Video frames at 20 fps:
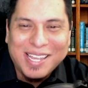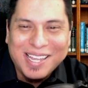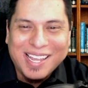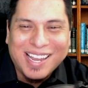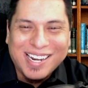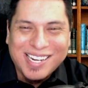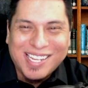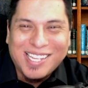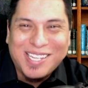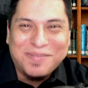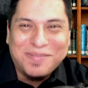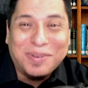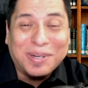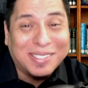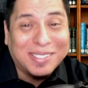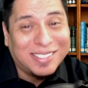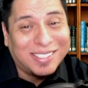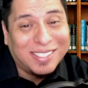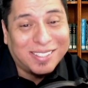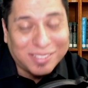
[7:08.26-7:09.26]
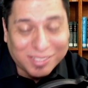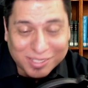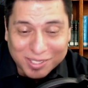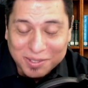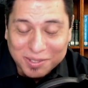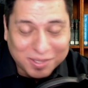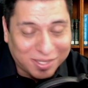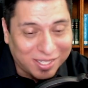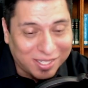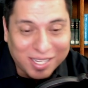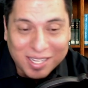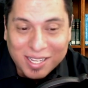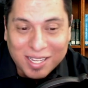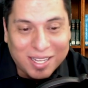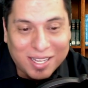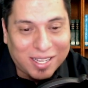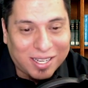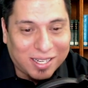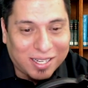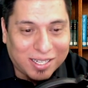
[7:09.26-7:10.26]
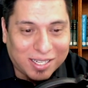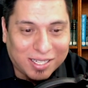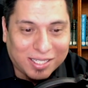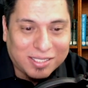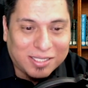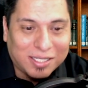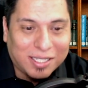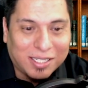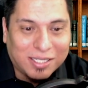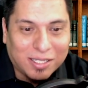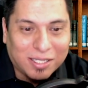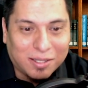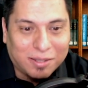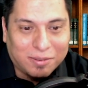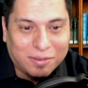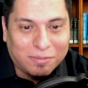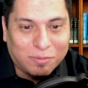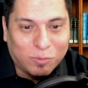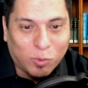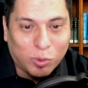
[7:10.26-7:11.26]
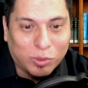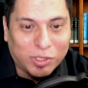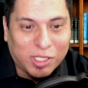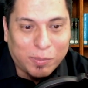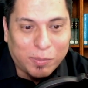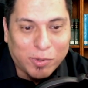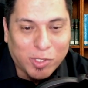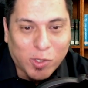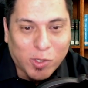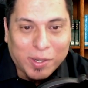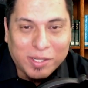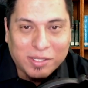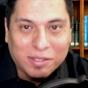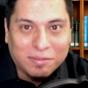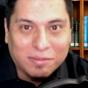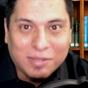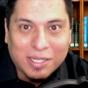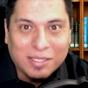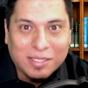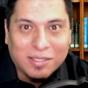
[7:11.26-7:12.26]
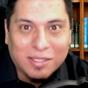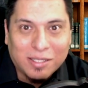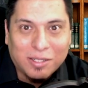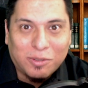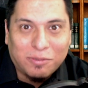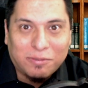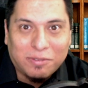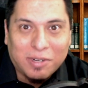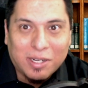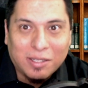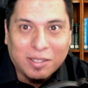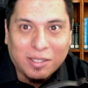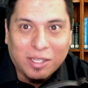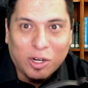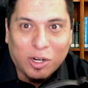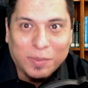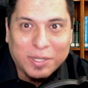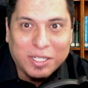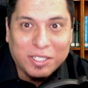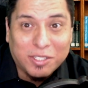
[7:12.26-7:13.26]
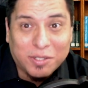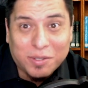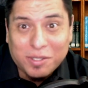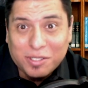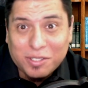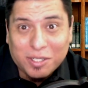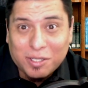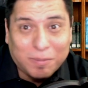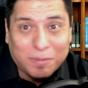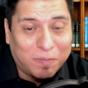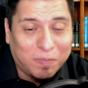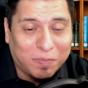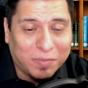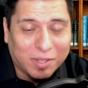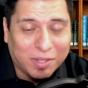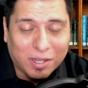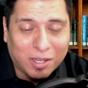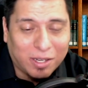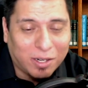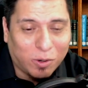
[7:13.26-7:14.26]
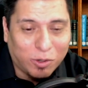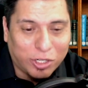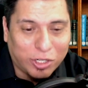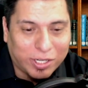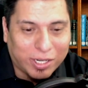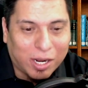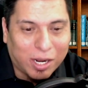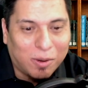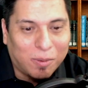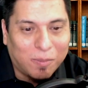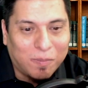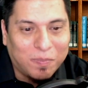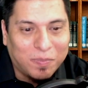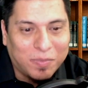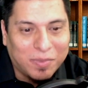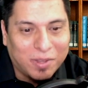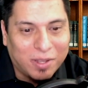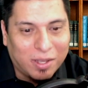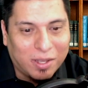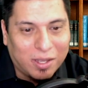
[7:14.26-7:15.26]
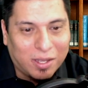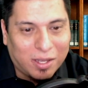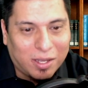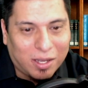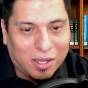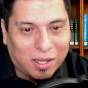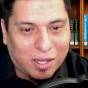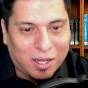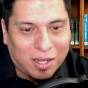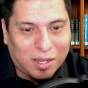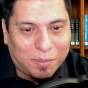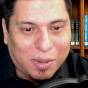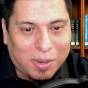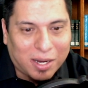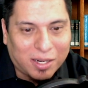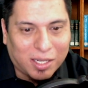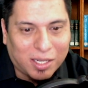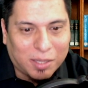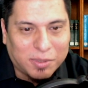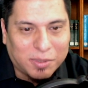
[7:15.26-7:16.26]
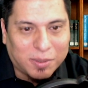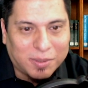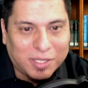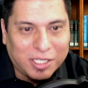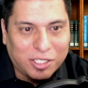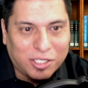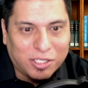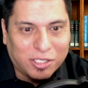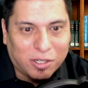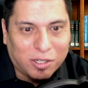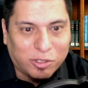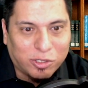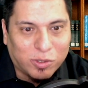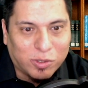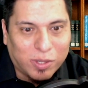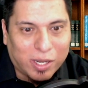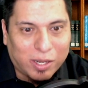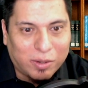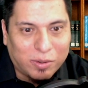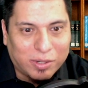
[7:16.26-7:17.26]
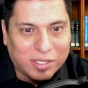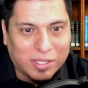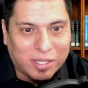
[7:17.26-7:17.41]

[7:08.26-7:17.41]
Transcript: and ebooks still. So uh, it's, it's uh, World Keeper is always a nice little fun little RPG series. So uh, go check it out. Uh, Apocalypse Unleashed is also out as an